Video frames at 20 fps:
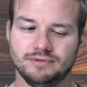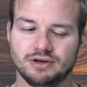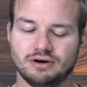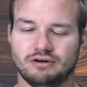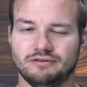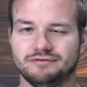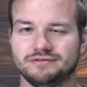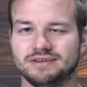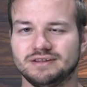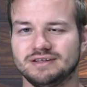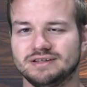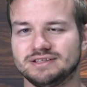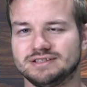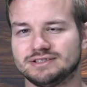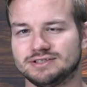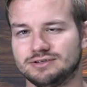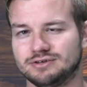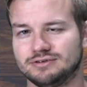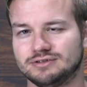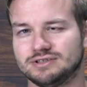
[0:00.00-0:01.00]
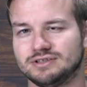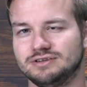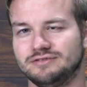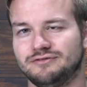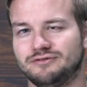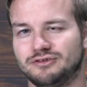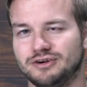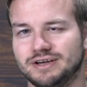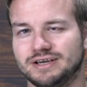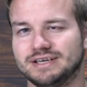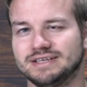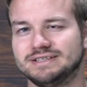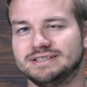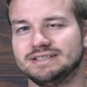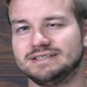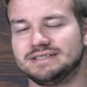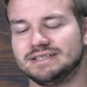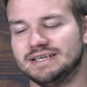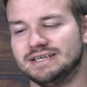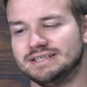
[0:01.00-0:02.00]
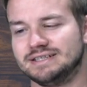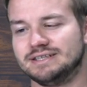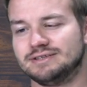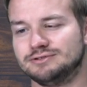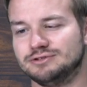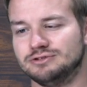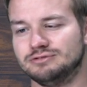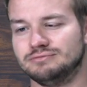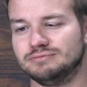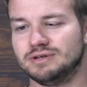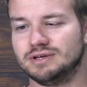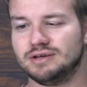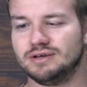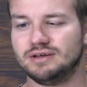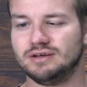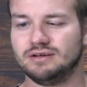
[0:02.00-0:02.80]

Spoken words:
often certain frequencies in the room